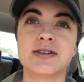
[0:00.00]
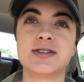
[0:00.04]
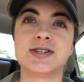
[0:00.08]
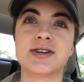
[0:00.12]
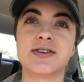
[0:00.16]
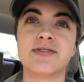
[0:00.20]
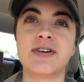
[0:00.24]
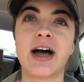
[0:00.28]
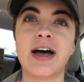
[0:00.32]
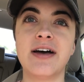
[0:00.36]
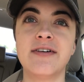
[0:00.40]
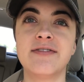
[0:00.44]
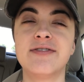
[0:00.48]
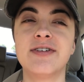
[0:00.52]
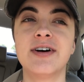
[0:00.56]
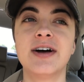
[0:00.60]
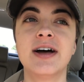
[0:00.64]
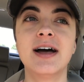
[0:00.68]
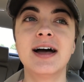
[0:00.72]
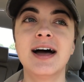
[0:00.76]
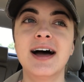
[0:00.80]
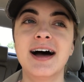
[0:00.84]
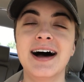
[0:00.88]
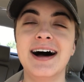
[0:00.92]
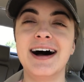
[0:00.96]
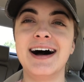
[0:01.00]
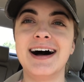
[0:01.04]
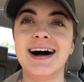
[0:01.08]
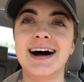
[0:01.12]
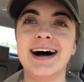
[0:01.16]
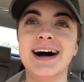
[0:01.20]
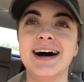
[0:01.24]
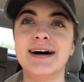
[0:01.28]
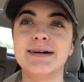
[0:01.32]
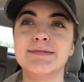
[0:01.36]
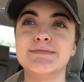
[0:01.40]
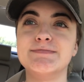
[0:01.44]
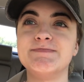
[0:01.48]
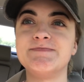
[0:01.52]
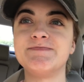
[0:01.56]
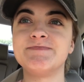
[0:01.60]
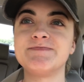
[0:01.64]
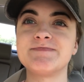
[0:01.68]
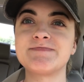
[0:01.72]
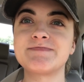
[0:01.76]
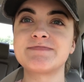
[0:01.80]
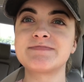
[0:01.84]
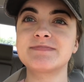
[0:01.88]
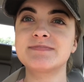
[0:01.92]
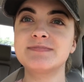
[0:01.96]
to survive. Um,
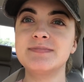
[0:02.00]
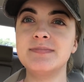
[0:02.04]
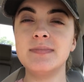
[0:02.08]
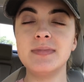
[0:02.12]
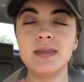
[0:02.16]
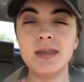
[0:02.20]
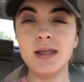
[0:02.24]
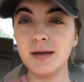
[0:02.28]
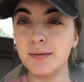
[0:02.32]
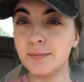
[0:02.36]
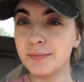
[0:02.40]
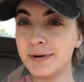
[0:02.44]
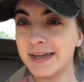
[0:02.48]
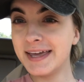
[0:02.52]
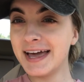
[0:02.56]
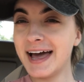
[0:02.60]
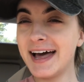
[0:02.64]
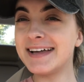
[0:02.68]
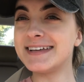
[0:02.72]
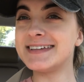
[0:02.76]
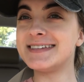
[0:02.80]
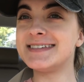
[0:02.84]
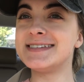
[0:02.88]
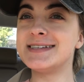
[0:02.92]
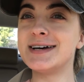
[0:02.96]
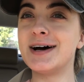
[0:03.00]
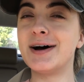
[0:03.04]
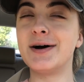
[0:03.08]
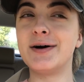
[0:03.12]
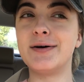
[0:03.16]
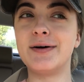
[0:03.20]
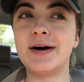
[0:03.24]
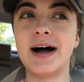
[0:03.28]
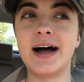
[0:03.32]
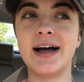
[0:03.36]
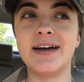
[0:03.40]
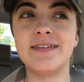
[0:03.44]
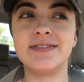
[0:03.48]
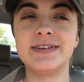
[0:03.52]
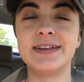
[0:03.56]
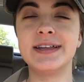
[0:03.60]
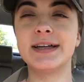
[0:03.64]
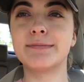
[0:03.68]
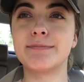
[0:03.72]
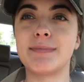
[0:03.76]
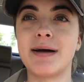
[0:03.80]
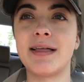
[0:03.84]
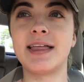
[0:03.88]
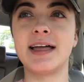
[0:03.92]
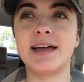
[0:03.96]
but yeah, so I feel
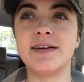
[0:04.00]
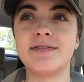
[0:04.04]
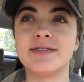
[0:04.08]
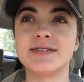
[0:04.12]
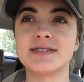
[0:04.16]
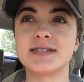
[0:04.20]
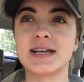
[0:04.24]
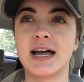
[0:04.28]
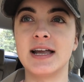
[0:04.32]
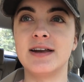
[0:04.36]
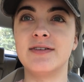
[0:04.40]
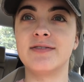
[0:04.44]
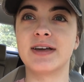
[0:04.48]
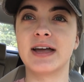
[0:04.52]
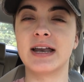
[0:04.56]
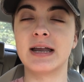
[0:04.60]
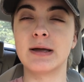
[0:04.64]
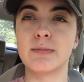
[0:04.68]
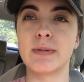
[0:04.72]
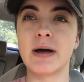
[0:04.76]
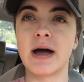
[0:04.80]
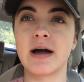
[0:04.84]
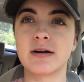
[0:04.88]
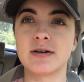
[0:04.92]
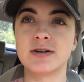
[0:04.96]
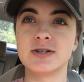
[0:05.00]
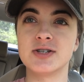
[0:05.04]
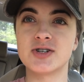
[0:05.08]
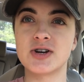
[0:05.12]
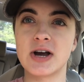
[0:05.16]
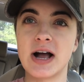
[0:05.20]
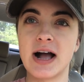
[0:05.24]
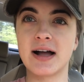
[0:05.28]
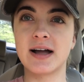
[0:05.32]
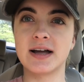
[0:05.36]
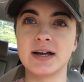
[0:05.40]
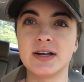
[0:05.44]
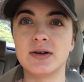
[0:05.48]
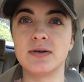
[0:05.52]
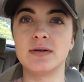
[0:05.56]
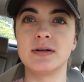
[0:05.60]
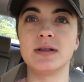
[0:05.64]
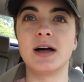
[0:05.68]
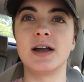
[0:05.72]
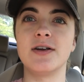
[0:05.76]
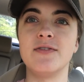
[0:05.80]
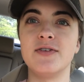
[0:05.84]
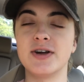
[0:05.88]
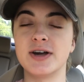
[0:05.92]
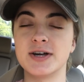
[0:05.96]
like my life is kind of getting back on track. I know a
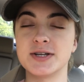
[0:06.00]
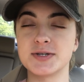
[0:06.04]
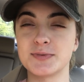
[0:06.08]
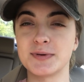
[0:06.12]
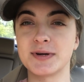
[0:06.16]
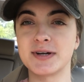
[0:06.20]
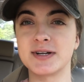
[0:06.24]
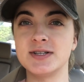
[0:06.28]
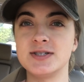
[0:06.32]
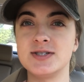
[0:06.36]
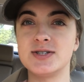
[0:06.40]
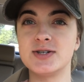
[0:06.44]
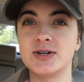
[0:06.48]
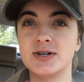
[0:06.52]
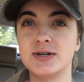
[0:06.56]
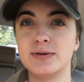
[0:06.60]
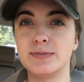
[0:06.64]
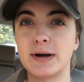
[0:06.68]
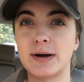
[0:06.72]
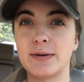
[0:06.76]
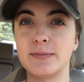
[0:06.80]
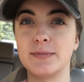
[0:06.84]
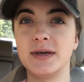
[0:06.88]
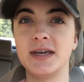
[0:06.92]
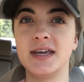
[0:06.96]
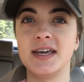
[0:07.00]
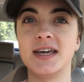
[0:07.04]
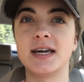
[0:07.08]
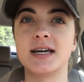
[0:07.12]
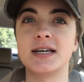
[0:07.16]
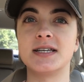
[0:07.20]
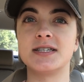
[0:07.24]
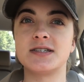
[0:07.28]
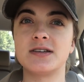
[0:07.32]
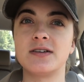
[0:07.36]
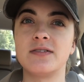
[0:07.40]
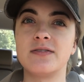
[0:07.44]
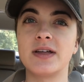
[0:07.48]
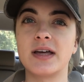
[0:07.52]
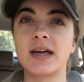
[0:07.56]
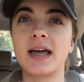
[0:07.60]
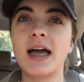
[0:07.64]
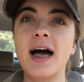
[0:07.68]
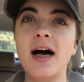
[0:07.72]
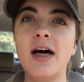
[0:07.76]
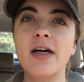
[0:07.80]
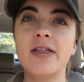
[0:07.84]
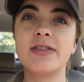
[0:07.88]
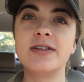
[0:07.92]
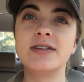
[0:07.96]
lot of you guys were concerned about me because of like
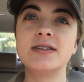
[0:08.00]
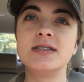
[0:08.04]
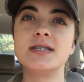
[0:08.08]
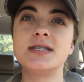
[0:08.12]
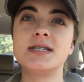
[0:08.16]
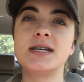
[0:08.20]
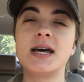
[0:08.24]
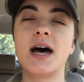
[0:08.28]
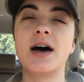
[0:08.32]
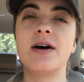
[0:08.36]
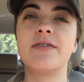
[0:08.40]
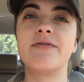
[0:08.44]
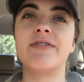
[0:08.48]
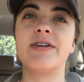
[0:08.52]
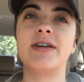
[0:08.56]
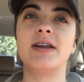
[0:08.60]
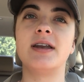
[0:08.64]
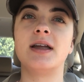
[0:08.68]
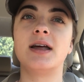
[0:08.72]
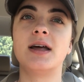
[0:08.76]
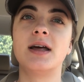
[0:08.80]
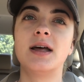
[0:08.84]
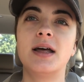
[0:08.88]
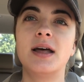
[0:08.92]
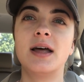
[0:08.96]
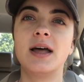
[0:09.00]
health and stuff and